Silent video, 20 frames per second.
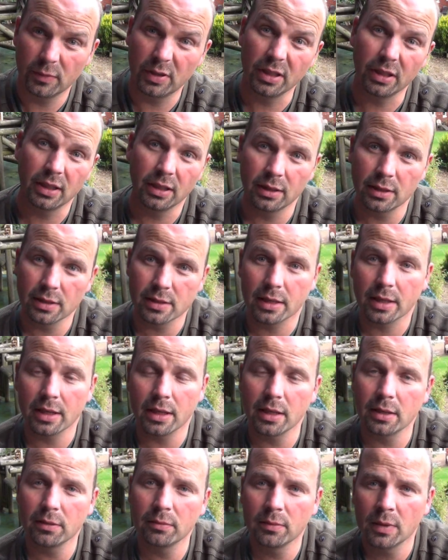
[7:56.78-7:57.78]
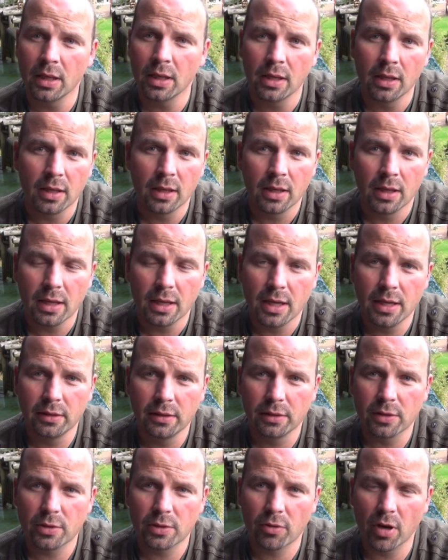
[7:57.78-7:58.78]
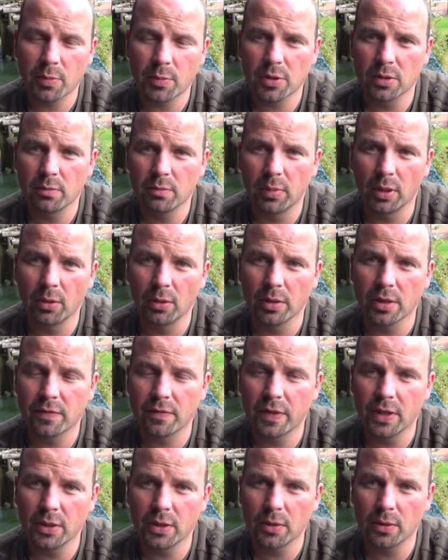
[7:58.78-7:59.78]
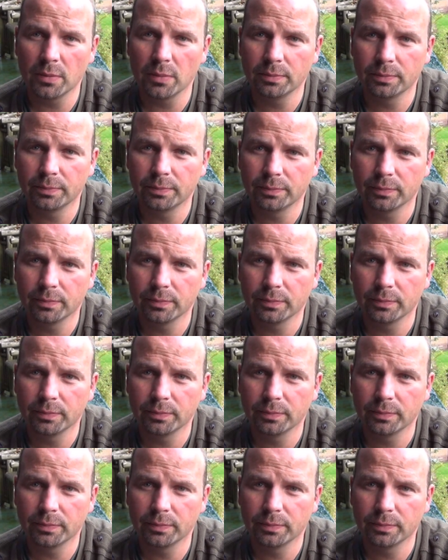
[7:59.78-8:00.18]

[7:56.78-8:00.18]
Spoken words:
Details again in the description below this video.